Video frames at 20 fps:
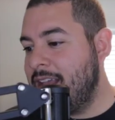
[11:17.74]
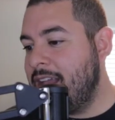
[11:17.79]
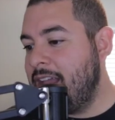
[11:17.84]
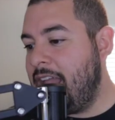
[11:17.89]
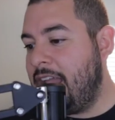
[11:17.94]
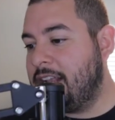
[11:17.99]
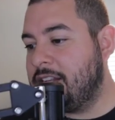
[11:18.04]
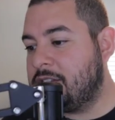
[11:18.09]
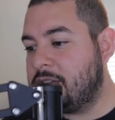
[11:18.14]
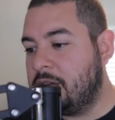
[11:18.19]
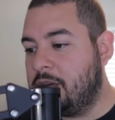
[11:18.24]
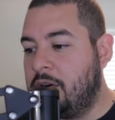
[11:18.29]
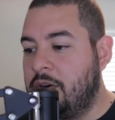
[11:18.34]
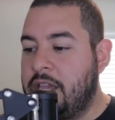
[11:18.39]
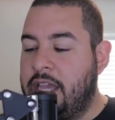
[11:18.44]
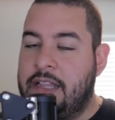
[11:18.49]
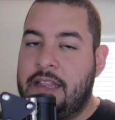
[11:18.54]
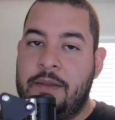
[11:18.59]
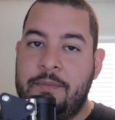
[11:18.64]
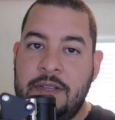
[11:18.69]
And so,
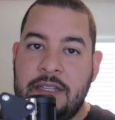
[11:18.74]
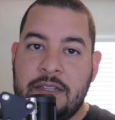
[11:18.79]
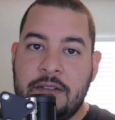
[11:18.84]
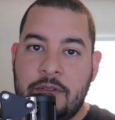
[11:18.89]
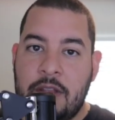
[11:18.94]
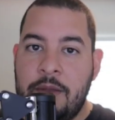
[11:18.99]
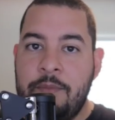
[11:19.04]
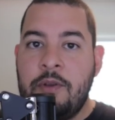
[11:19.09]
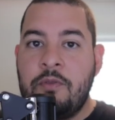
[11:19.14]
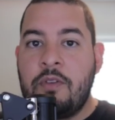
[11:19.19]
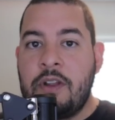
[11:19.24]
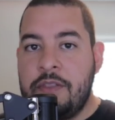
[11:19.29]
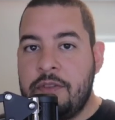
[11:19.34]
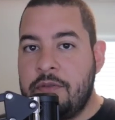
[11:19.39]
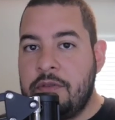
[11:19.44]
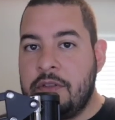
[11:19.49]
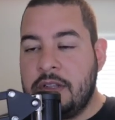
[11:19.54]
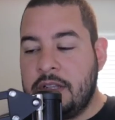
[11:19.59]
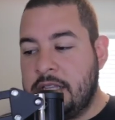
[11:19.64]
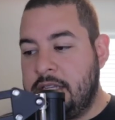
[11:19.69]
okay, let me run through
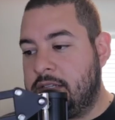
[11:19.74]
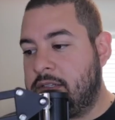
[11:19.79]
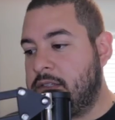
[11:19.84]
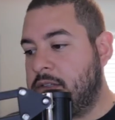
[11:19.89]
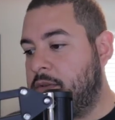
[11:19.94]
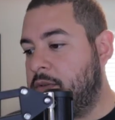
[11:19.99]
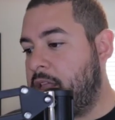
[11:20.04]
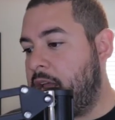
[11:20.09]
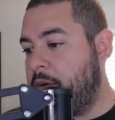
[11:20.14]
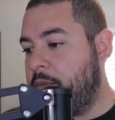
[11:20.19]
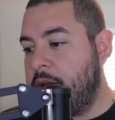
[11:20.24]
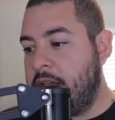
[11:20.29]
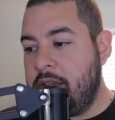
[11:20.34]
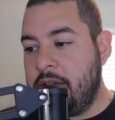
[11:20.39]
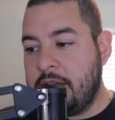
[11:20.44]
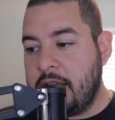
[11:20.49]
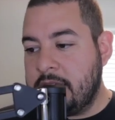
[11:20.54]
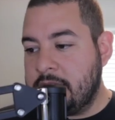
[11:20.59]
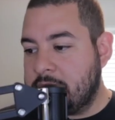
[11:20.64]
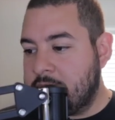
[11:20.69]
the list so that way you guys